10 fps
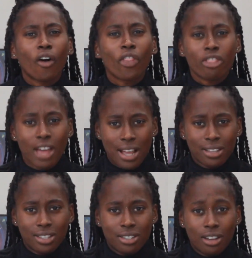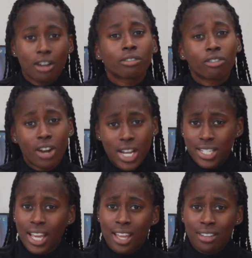on that
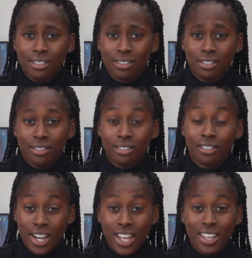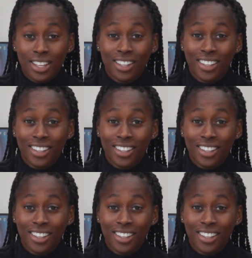Friday, right?